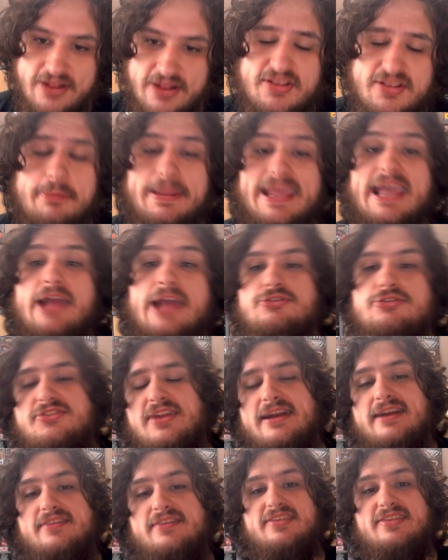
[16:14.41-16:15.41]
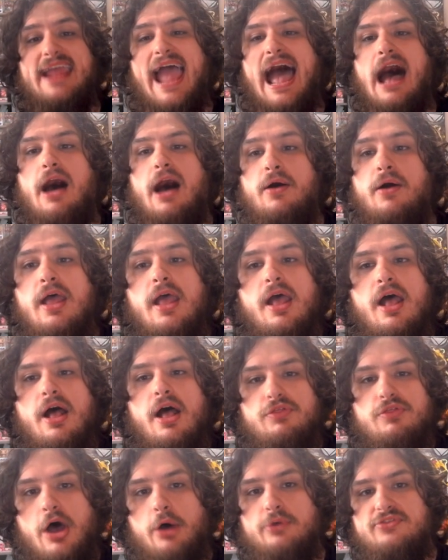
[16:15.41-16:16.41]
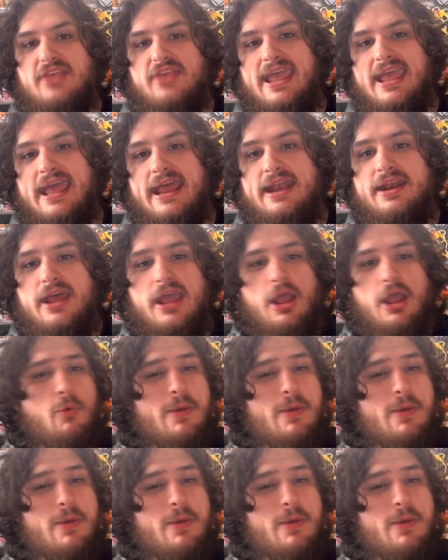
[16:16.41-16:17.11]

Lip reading: It's going to be interesting to see how those end.